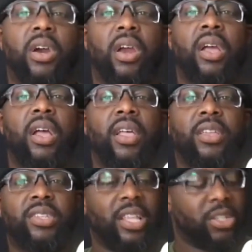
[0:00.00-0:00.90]
guitar.
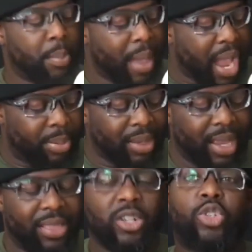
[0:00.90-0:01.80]
You see there's a back
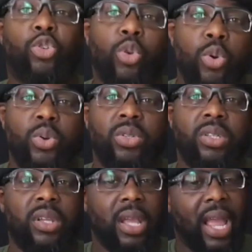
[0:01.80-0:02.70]
plate, there's
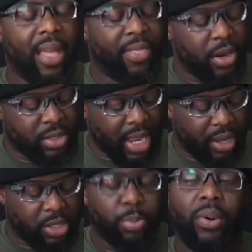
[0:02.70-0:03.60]
screws and there's
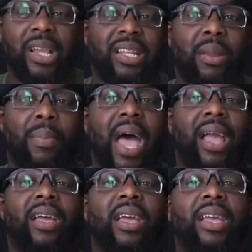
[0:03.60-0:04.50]
like springs in the
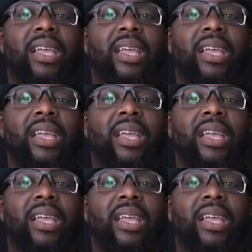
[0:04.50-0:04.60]
back.